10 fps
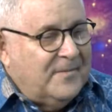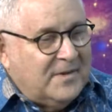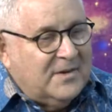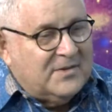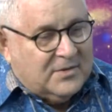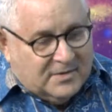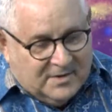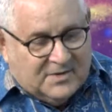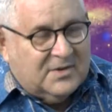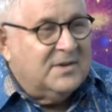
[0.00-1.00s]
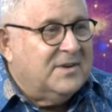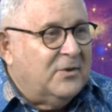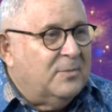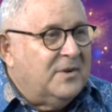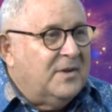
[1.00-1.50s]
And this
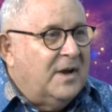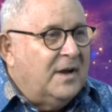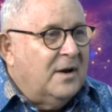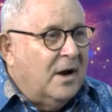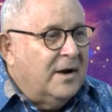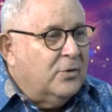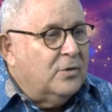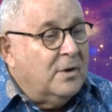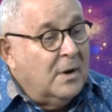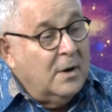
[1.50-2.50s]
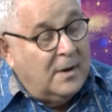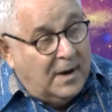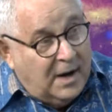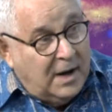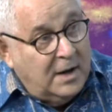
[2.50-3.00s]
conceivably, the AI could
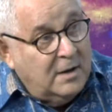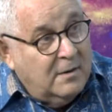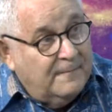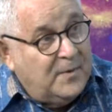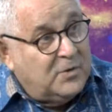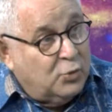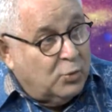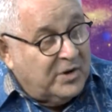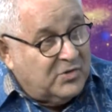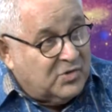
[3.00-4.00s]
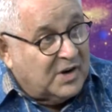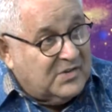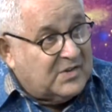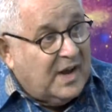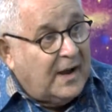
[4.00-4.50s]
aid in doing
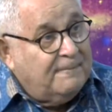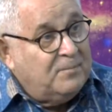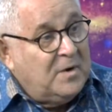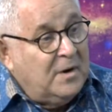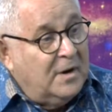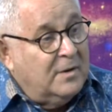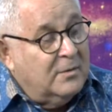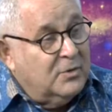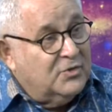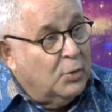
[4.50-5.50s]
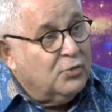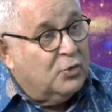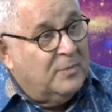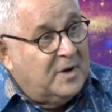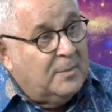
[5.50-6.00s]
just that, in
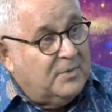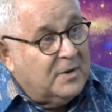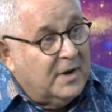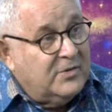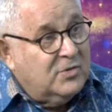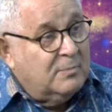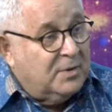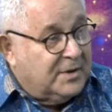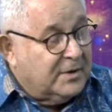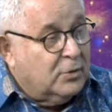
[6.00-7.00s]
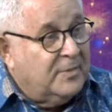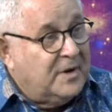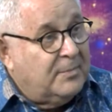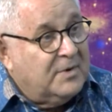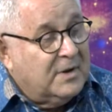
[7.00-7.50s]
social manipulation, political
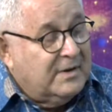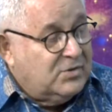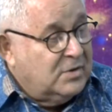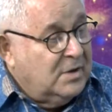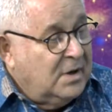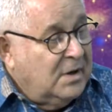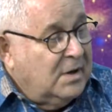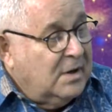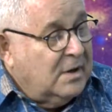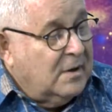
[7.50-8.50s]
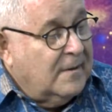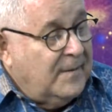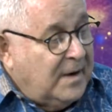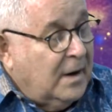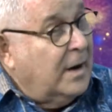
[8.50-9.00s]
manipulation.
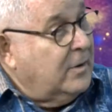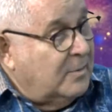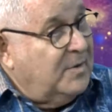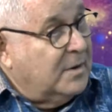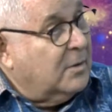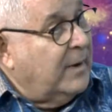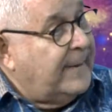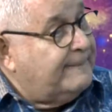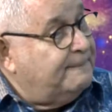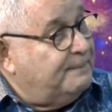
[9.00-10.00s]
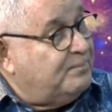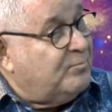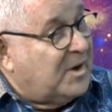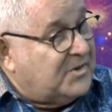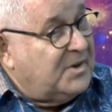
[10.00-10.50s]
AI could be a great
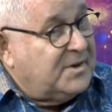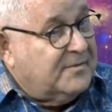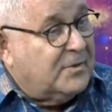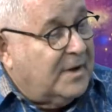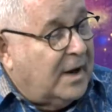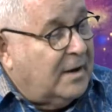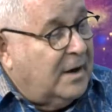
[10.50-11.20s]
assist for that.